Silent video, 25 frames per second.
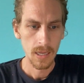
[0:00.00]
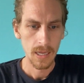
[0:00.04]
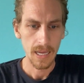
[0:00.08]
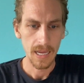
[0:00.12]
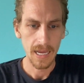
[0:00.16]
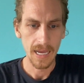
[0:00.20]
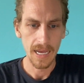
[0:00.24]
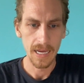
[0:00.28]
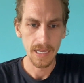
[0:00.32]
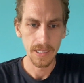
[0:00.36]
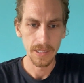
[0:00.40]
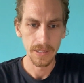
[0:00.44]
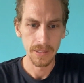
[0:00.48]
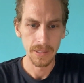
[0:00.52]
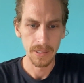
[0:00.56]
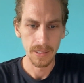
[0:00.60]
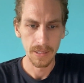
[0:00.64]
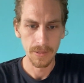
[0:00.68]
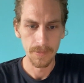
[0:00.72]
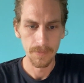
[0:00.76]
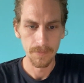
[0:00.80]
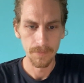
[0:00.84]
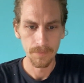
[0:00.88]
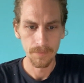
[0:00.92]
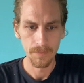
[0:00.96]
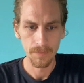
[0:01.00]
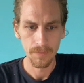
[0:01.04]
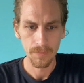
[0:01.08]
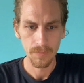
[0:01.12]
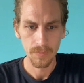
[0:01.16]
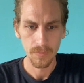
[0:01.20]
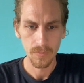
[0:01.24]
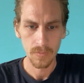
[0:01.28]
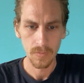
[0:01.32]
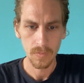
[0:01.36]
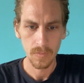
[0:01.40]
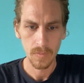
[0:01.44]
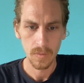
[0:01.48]
And
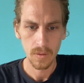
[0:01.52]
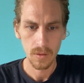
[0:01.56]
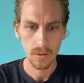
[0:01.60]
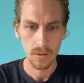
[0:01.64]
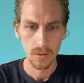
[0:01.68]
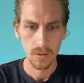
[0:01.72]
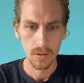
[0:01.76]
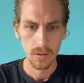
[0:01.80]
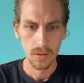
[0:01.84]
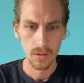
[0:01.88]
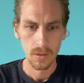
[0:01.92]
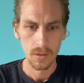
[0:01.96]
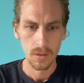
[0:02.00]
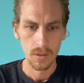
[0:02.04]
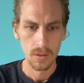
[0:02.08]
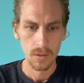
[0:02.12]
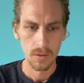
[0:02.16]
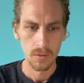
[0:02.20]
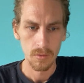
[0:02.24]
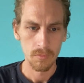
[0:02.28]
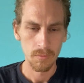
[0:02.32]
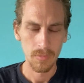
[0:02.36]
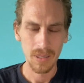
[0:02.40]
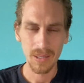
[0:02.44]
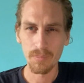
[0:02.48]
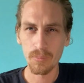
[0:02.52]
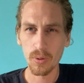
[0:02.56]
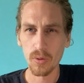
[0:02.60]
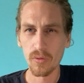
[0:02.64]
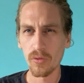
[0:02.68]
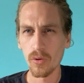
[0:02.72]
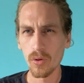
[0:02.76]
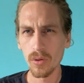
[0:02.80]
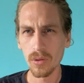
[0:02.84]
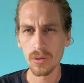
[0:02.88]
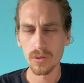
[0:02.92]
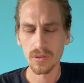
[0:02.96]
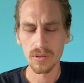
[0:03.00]
my
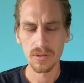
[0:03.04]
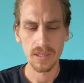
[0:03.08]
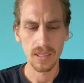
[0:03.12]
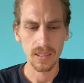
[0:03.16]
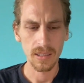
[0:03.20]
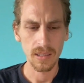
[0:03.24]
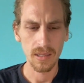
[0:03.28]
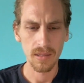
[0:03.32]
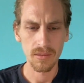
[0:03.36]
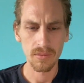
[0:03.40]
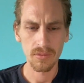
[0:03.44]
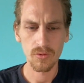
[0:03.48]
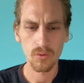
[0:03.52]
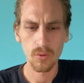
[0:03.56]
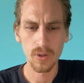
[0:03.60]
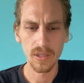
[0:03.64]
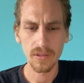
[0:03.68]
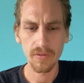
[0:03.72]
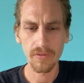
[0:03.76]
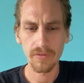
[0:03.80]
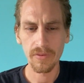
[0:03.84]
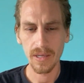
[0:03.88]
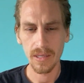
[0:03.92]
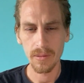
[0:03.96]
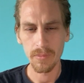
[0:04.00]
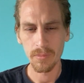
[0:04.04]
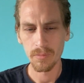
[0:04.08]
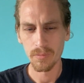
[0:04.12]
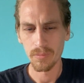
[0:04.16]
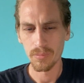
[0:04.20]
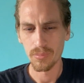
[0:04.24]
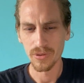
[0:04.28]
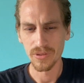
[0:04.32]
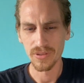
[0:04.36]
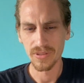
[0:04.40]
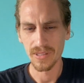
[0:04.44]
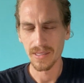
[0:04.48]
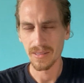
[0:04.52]
portfolio is like
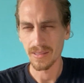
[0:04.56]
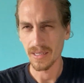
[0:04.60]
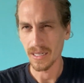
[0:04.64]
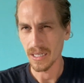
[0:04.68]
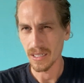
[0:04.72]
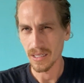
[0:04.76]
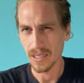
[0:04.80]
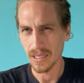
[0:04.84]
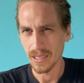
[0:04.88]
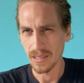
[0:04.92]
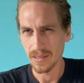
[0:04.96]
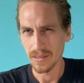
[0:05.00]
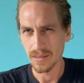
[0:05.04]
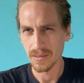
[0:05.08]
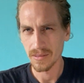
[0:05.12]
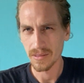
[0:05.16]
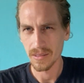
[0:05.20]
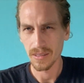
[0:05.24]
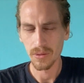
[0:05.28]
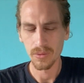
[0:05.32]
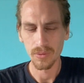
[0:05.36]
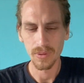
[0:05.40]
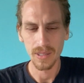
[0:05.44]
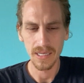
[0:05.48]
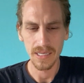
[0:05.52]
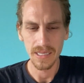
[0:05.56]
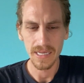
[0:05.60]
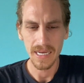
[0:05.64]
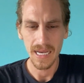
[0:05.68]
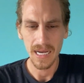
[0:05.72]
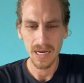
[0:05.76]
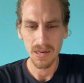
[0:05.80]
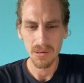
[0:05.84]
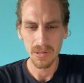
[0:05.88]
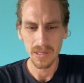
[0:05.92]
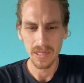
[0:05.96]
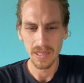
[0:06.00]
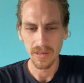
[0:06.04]
25% airlines right
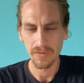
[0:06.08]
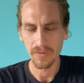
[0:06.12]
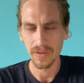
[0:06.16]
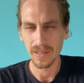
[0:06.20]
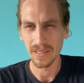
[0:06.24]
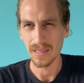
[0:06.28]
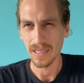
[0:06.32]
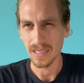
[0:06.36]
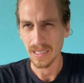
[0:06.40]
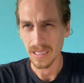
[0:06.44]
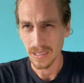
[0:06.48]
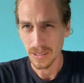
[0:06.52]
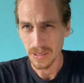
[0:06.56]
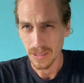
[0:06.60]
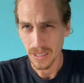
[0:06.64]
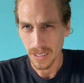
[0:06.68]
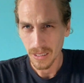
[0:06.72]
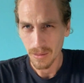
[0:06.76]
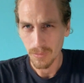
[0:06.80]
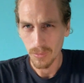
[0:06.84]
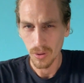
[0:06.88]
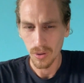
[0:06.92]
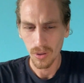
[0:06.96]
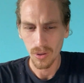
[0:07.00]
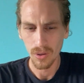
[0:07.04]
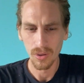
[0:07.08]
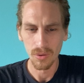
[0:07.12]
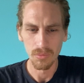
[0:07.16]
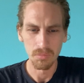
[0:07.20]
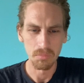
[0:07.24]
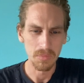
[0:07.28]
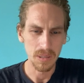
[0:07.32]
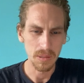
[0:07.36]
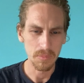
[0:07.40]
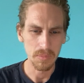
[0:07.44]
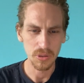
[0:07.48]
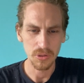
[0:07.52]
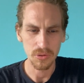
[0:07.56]
now, and I think they can double,
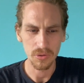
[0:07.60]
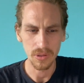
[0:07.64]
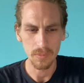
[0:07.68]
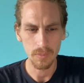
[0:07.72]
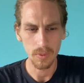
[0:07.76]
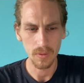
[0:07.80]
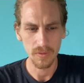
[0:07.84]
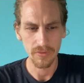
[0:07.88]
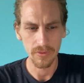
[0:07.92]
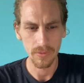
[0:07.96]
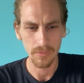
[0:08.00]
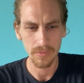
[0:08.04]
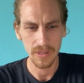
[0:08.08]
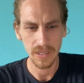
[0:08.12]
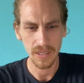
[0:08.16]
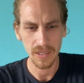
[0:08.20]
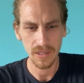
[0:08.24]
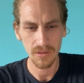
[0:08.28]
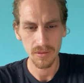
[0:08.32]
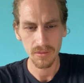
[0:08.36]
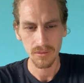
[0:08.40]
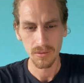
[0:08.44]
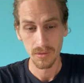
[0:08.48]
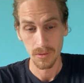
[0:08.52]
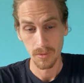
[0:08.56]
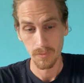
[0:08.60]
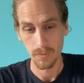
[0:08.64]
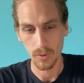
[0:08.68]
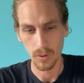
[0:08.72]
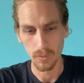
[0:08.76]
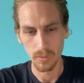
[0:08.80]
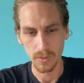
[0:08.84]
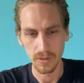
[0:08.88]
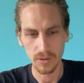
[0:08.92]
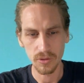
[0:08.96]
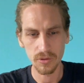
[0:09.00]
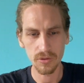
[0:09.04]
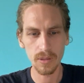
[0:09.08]
maybe triple from there,
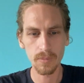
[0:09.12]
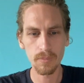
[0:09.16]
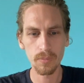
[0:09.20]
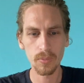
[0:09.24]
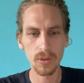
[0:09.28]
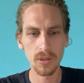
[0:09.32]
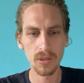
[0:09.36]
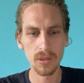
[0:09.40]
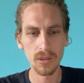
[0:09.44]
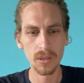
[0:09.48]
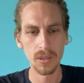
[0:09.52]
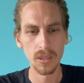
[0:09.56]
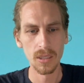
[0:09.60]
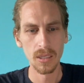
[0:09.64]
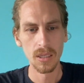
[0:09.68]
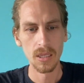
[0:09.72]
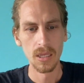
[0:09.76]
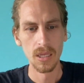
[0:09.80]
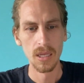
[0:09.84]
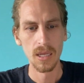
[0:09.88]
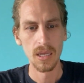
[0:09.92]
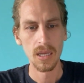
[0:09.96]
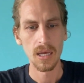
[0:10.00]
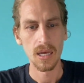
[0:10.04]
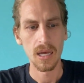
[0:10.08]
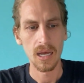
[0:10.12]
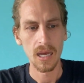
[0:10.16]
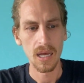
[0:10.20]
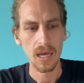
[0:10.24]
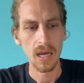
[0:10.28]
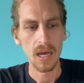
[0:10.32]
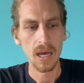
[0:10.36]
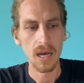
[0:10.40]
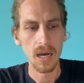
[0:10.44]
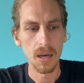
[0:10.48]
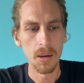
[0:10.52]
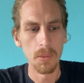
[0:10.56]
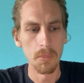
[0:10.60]
probably triple.
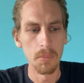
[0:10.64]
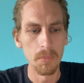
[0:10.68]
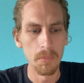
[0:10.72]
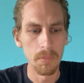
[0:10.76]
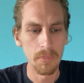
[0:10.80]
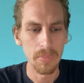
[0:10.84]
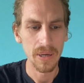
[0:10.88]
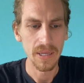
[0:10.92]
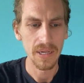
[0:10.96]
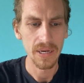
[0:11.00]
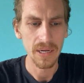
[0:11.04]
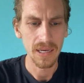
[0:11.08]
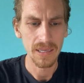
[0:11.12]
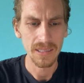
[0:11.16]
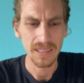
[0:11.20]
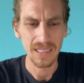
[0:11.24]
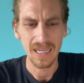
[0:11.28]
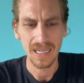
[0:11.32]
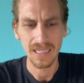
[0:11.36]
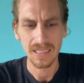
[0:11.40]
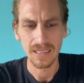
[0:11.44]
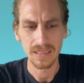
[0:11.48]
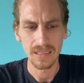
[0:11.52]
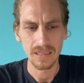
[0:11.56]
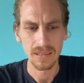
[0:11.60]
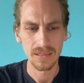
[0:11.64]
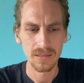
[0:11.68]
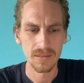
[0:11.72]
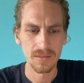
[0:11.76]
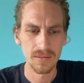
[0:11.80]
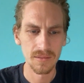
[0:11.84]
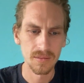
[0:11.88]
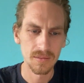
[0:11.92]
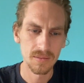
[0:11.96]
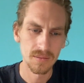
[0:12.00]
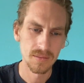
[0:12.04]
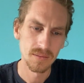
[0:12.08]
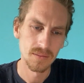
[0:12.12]
But I
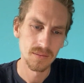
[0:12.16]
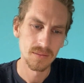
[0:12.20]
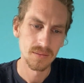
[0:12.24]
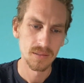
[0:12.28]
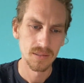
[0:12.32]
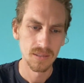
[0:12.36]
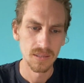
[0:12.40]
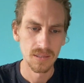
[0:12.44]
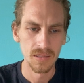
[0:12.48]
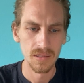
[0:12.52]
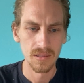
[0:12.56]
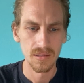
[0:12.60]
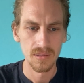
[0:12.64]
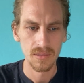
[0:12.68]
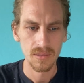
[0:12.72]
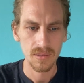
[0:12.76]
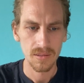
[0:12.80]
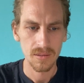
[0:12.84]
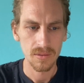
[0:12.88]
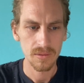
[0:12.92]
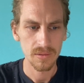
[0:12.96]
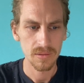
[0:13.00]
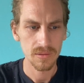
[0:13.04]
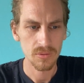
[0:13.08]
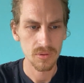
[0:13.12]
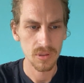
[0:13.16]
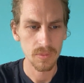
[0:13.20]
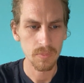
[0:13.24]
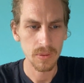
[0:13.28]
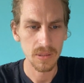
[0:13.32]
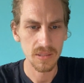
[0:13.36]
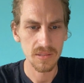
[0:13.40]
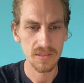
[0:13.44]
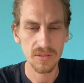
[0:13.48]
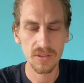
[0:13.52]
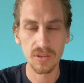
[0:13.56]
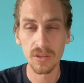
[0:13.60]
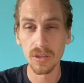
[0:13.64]
triple
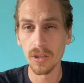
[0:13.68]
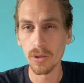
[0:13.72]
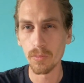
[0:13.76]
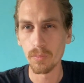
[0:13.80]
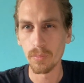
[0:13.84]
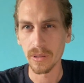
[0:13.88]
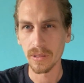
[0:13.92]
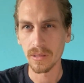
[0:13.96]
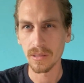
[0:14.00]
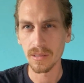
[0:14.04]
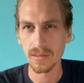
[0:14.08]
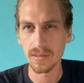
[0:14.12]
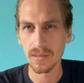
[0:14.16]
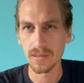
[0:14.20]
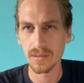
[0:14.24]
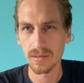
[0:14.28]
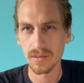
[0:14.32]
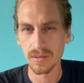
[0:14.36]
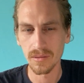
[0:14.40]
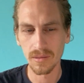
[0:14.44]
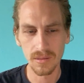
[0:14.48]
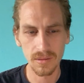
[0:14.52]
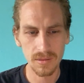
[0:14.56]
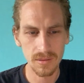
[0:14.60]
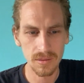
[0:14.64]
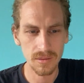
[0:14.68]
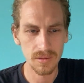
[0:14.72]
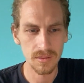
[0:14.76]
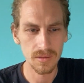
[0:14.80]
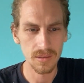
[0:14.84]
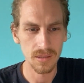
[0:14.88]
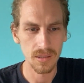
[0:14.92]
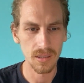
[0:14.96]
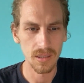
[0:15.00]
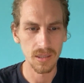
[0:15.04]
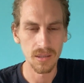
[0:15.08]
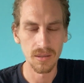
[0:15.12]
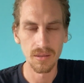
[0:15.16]
is good, but this is
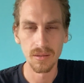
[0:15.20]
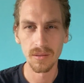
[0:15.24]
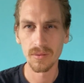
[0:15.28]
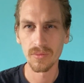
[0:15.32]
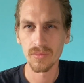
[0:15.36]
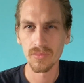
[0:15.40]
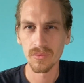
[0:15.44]
the